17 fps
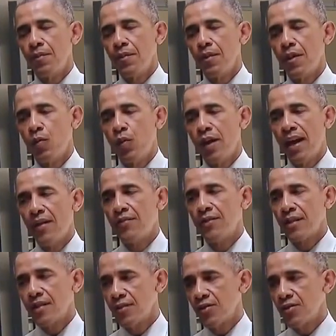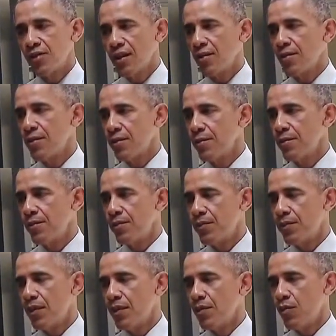we have to consider
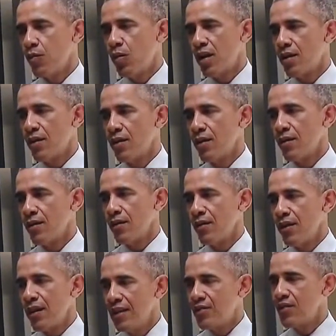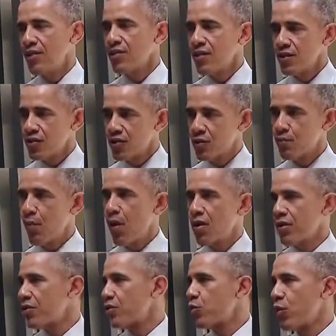whether this is the
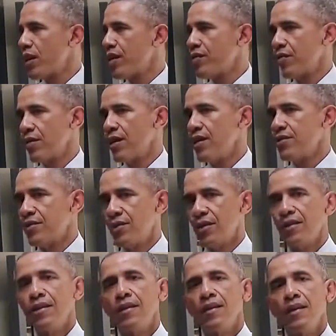smartest way for us to